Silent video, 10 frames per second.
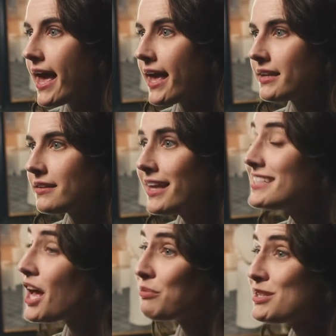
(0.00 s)
And they
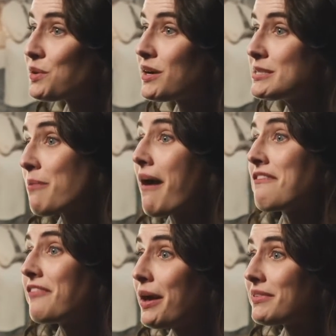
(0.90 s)
tell me stories about
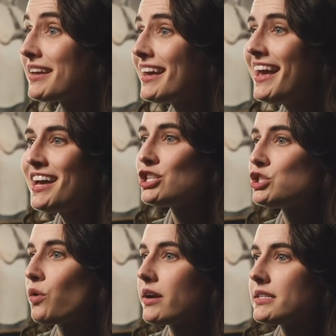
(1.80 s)
my family,
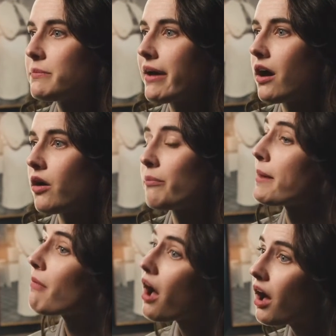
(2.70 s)
stories about
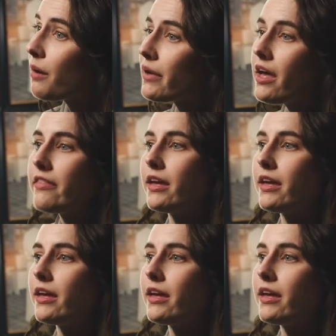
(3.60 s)
my mom.